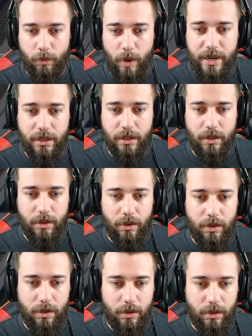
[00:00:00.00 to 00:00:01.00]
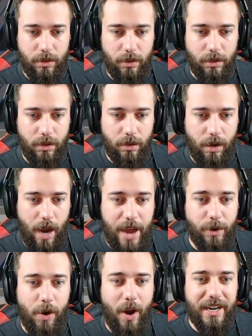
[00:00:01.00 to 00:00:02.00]
What? Don't. Where are you going? I
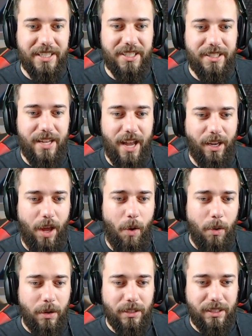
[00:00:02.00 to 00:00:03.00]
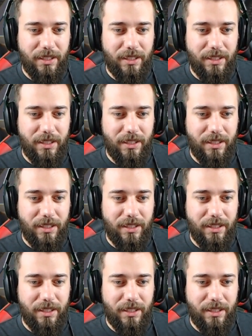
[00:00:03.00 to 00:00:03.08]
don't know. I got. Hello.